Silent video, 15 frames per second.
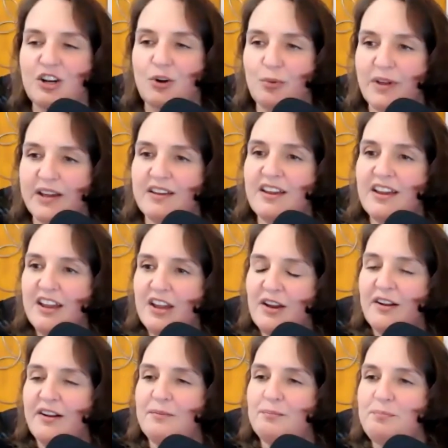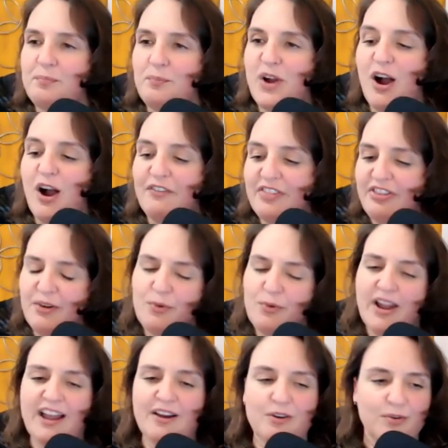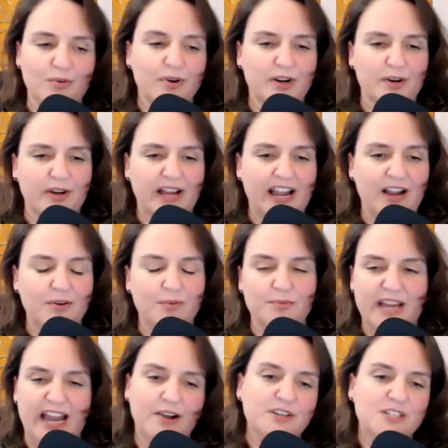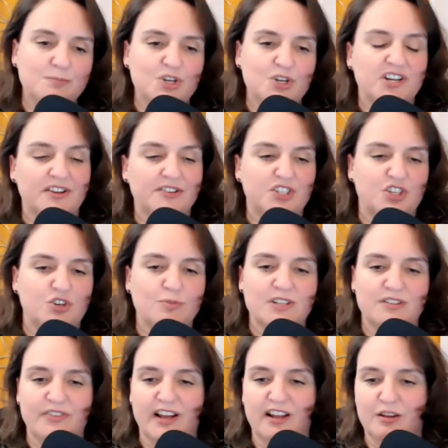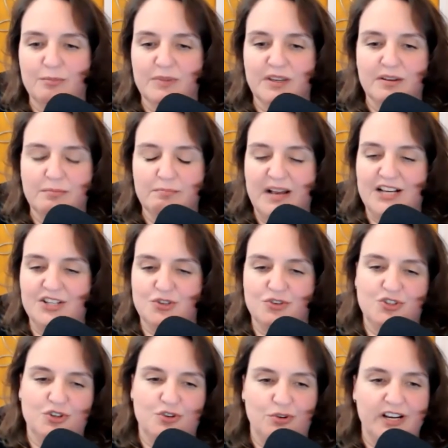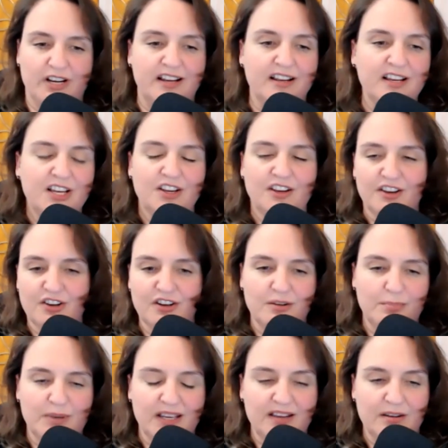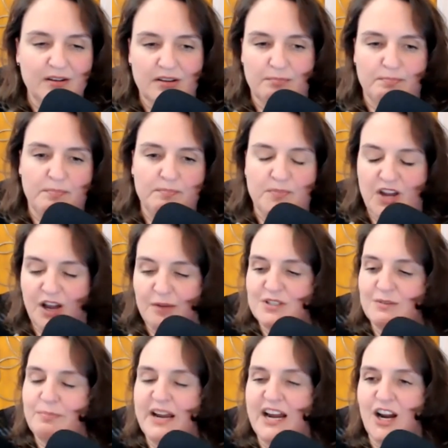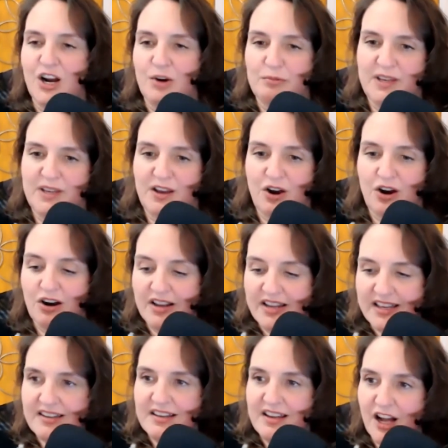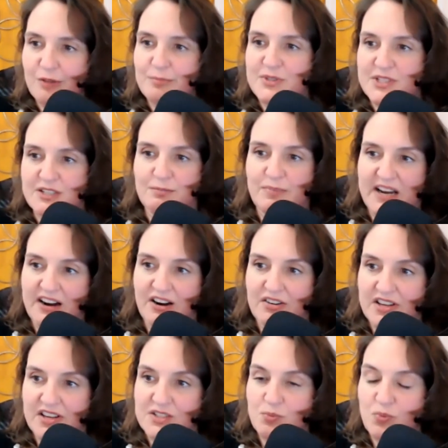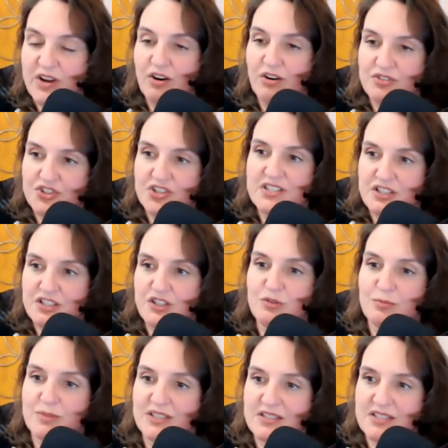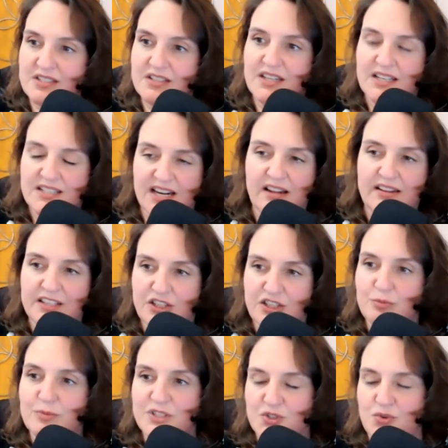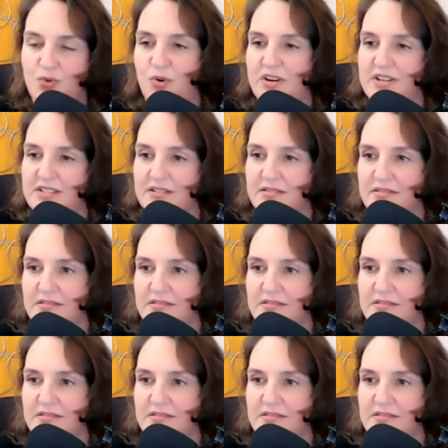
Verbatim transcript: you know, like we often thought, well, how how how is Michelle's human development master's degree going to be come to bear when PR? It comes to bear because we are just humans telling human stories.